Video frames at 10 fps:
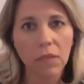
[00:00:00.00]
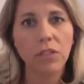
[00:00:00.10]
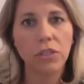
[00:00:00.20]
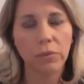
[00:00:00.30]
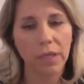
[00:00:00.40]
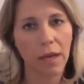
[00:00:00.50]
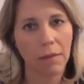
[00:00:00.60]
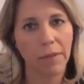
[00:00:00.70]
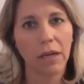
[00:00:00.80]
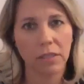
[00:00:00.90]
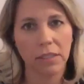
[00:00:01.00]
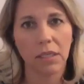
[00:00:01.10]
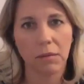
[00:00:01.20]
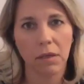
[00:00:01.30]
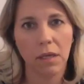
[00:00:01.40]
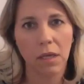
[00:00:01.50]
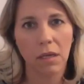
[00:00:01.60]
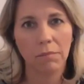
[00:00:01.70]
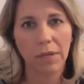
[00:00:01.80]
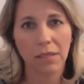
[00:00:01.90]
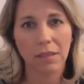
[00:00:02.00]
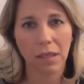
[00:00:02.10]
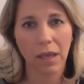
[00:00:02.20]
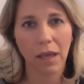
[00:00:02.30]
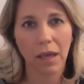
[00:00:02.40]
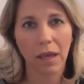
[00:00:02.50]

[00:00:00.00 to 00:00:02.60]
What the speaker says: doing that parenting piece again.